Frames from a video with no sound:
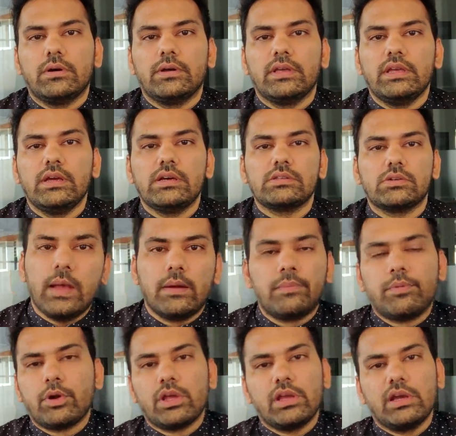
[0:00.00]
years.
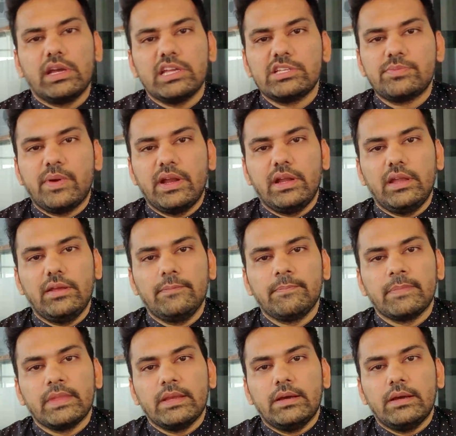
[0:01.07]
Putting a edge binding,